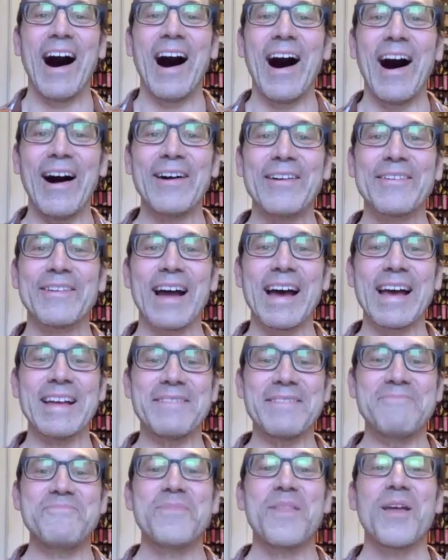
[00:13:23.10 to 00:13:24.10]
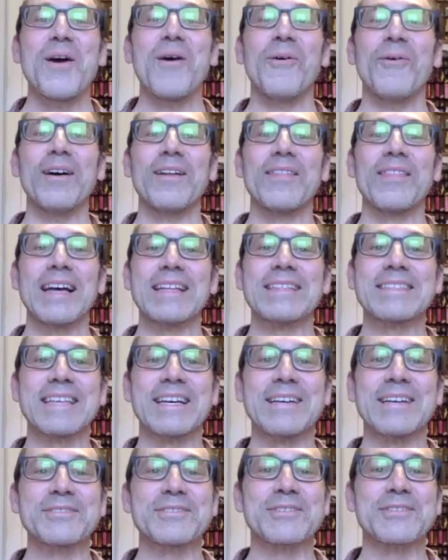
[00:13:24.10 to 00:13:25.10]
All right. Well, that
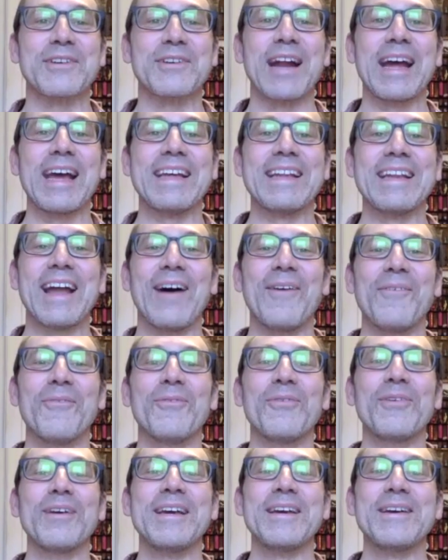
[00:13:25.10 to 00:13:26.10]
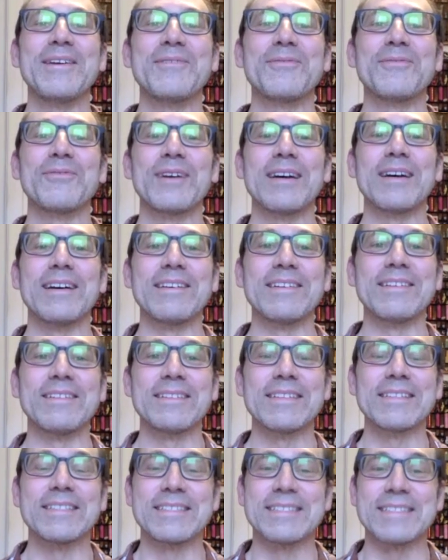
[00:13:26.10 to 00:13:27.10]
sounds great. We
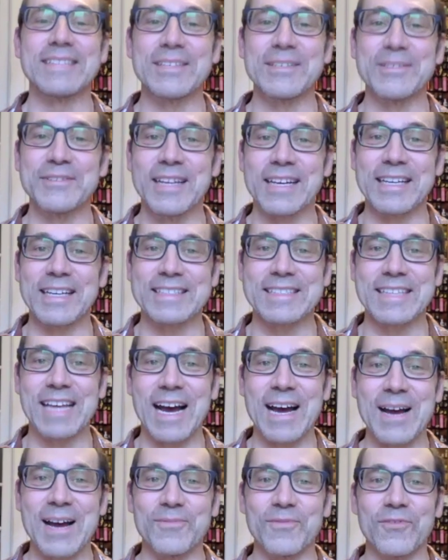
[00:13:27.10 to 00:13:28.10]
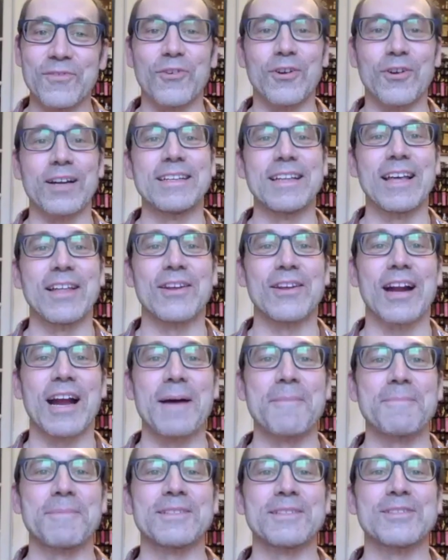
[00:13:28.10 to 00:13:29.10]
will see you next time for another
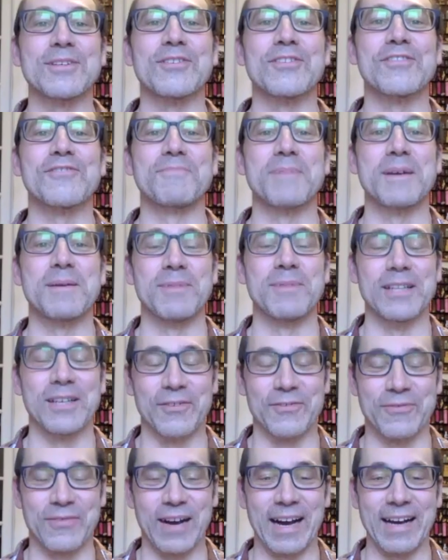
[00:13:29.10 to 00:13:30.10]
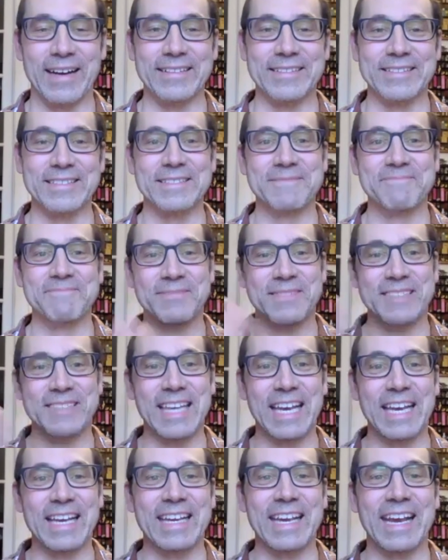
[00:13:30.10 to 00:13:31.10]
episode of Biblio Files.
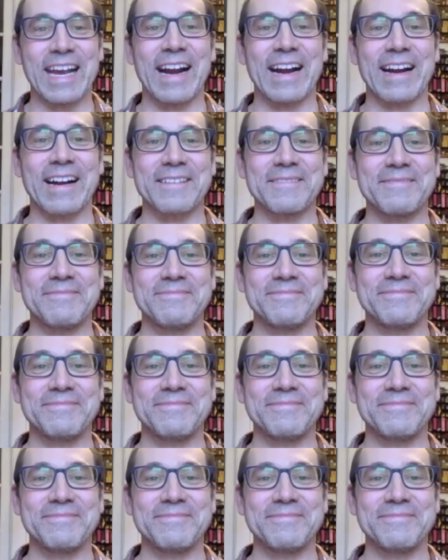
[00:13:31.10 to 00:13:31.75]
Take care.